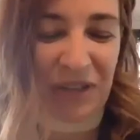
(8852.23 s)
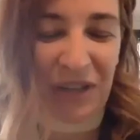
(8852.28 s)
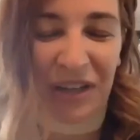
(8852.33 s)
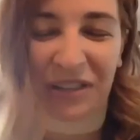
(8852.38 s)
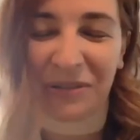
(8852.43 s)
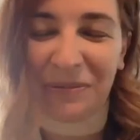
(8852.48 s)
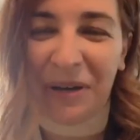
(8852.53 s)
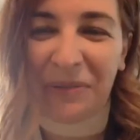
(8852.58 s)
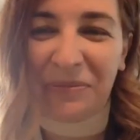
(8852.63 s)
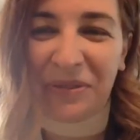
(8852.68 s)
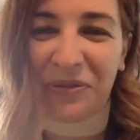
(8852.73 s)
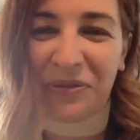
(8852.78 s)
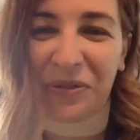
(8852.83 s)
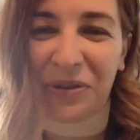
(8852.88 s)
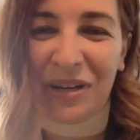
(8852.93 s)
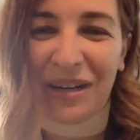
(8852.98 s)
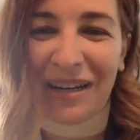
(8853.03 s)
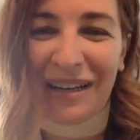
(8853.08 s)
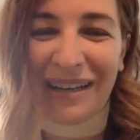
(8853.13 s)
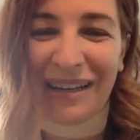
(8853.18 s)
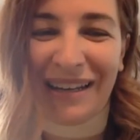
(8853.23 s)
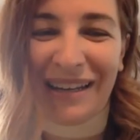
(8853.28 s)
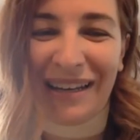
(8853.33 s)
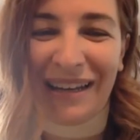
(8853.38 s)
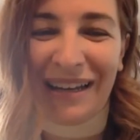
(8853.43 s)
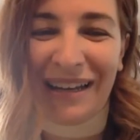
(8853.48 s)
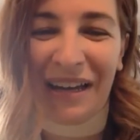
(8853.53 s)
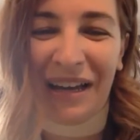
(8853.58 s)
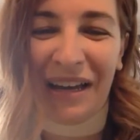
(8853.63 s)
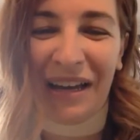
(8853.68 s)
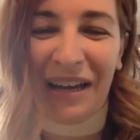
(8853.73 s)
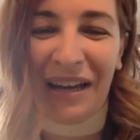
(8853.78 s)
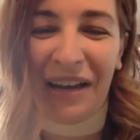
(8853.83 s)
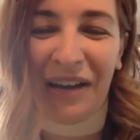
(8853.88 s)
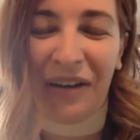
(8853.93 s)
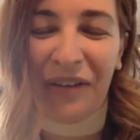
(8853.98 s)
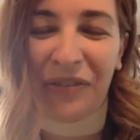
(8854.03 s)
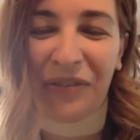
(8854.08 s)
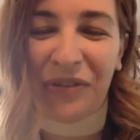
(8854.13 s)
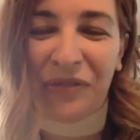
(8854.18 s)
talked about before, Nana and I
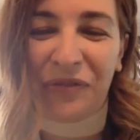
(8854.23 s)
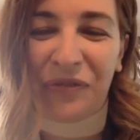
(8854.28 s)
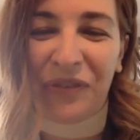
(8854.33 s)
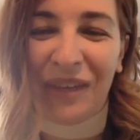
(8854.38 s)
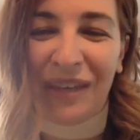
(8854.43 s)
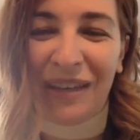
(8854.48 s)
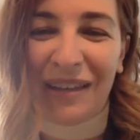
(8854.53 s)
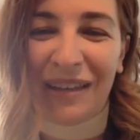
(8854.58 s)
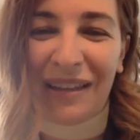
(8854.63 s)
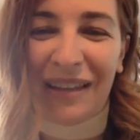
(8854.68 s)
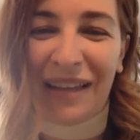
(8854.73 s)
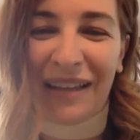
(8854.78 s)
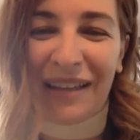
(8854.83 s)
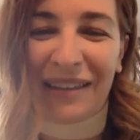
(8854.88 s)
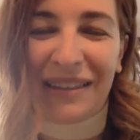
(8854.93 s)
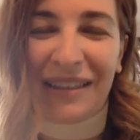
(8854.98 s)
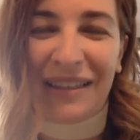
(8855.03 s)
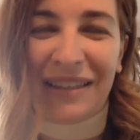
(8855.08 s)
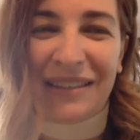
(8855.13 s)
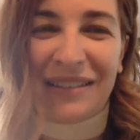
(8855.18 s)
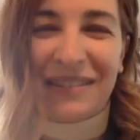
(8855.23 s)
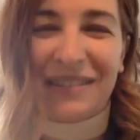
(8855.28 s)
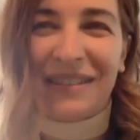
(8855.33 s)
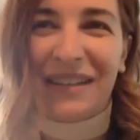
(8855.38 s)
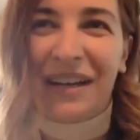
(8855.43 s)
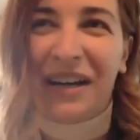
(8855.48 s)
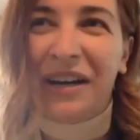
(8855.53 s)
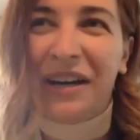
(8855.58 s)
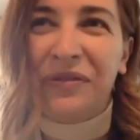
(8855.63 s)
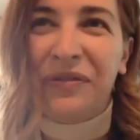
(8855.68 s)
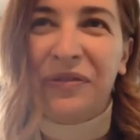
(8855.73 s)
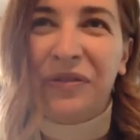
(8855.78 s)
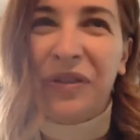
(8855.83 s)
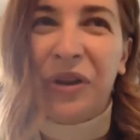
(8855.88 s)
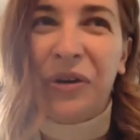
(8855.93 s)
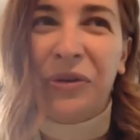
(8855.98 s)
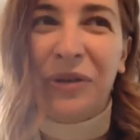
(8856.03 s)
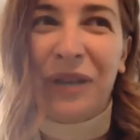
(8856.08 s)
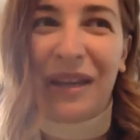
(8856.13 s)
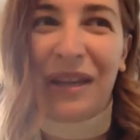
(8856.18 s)
often feel like this
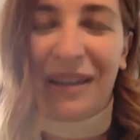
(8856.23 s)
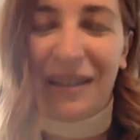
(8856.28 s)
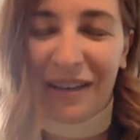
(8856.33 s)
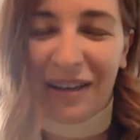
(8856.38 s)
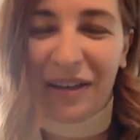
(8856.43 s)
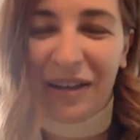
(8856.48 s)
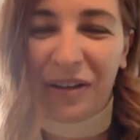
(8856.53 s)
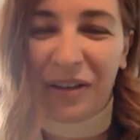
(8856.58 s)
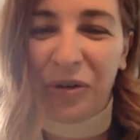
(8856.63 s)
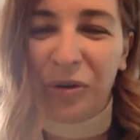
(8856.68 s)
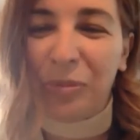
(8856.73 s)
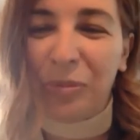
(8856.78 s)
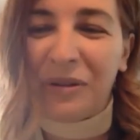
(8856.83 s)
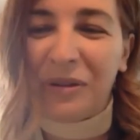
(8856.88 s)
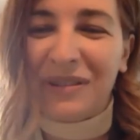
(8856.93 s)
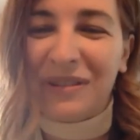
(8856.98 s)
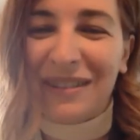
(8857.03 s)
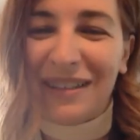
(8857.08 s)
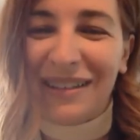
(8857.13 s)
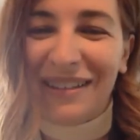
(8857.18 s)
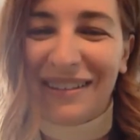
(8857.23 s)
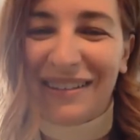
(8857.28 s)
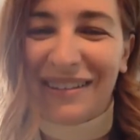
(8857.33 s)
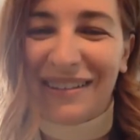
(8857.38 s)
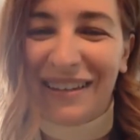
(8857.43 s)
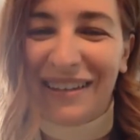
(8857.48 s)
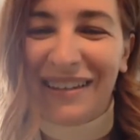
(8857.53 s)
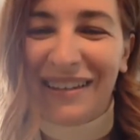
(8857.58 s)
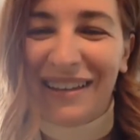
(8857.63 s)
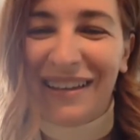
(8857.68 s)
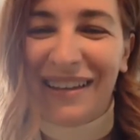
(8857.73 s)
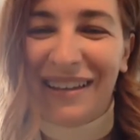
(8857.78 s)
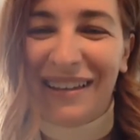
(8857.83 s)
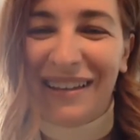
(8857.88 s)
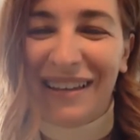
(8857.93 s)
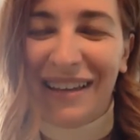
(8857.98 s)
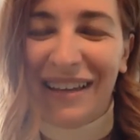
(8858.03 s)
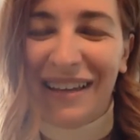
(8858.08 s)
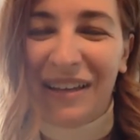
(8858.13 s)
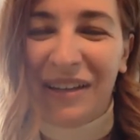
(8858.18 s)
floating global citizen,
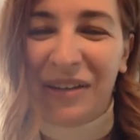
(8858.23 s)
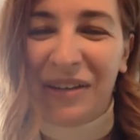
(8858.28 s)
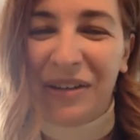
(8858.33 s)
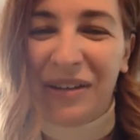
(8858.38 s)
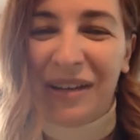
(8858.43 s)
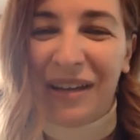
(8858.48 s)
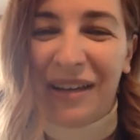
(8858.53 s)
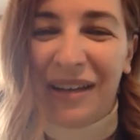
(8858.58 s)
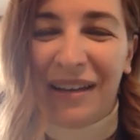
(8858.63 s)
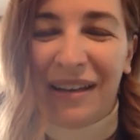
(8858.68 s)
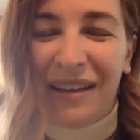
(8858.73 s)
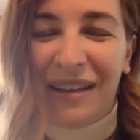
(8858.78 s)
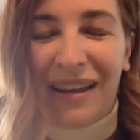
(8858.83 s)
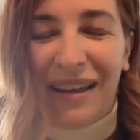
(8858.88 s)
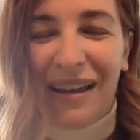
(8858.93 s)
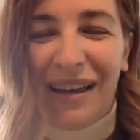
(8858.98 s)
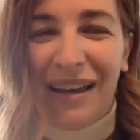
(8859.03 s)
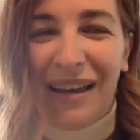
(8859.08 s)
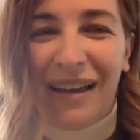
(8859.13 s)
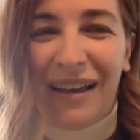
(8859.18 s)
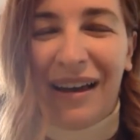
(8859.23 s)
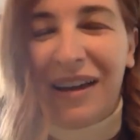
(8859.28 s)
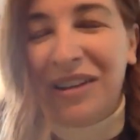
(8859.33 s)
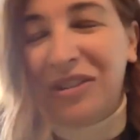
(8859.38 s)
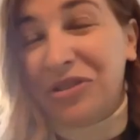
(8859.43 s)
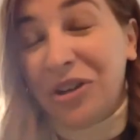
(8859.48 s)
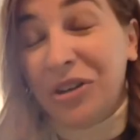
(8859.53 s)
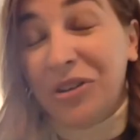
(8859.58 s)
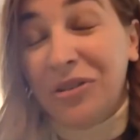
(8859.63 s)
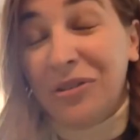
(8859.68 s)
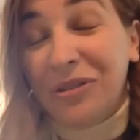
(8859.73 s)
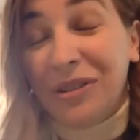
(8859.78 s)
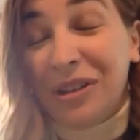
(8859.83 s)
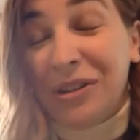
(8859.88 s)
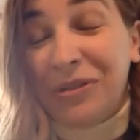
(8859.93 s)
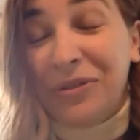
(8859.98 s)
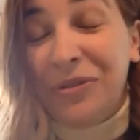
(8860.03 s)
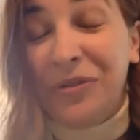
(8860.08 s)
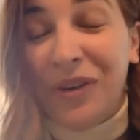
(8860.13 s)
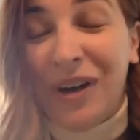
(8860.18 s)
and I genuinely
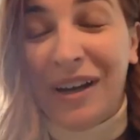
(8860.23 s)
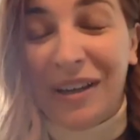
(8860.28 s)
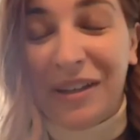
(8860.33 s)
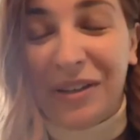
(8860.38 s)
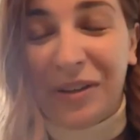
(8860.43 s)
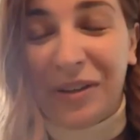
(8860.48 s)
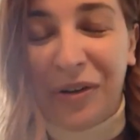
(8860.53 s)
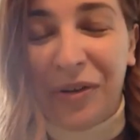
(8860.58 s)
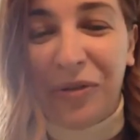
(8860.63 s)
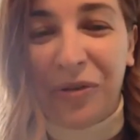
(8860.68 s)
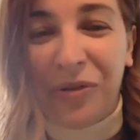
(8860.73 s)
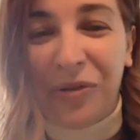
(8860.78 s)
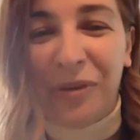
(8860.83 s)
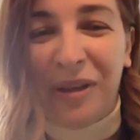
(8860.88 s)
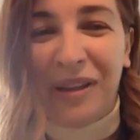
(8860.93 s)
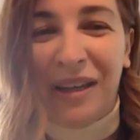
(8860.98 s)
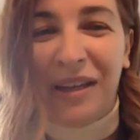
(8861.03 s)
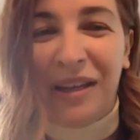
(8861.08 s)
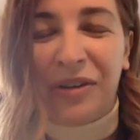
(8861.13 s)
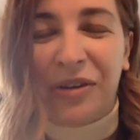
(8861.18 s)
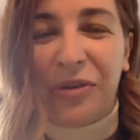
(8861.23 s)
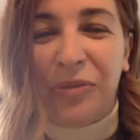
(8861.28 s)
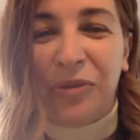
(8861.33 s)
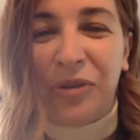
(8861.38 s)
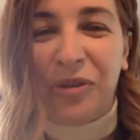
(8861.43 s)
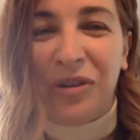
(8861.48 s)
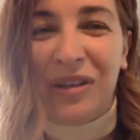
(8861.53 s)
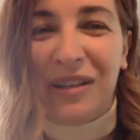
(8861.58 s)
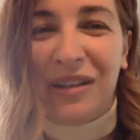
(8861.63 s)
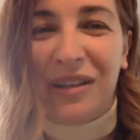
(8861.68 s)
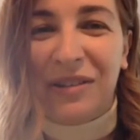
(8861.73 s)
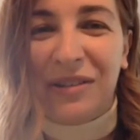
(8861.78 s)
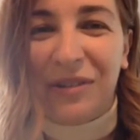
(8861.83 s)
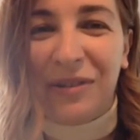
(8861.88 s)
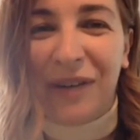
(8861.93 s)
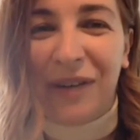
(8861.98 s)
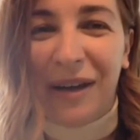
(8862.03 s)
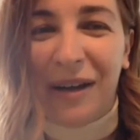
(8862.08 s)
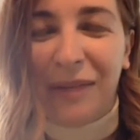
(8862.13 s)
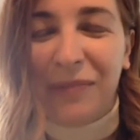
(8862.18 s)
do find home in community. So
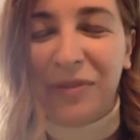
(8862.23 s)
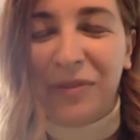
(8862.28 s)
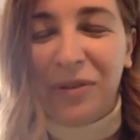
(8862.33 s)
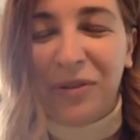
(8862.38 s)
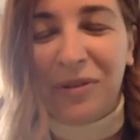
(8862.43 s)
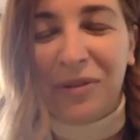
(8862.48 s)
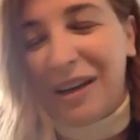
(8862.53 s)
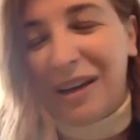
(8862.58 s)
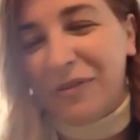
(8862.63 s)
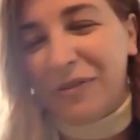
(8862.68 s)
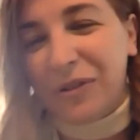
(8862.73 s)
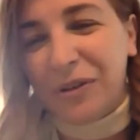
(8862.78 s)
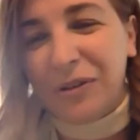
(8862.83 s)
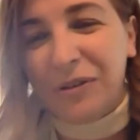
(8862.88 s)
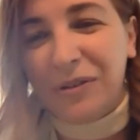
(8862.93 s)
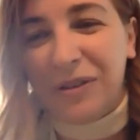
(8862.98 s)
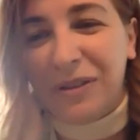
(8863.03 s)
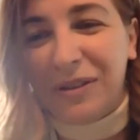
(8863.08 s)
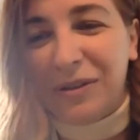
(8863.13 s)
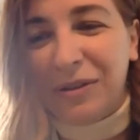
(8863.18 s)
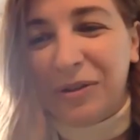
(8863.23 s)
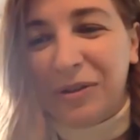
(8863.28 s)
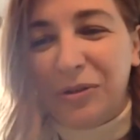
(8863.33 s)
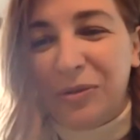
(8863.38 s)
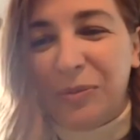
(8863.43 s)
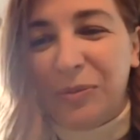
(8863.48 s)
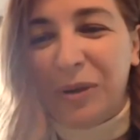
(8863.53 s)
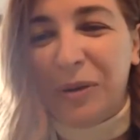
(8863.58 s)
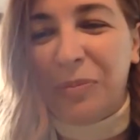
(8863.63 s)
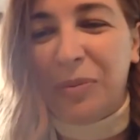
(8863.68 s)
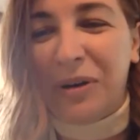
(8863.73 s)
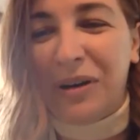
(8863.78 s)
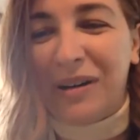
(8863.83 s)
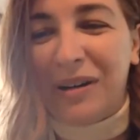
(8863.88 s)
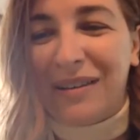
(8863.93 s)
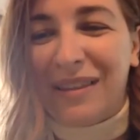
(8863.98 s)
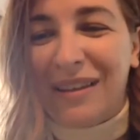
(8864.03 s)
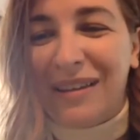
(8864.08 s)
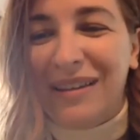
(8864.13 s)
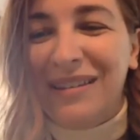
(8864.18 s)
I'm so grateful to be part
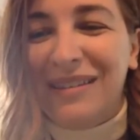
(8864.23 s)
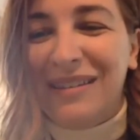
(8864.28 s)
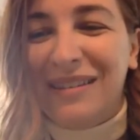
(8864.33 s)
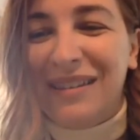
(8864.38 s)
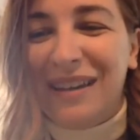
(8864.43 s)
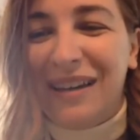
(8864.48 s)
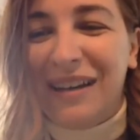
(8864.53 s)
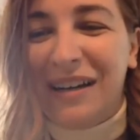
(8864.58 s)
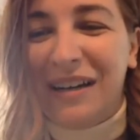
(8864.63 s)
of this.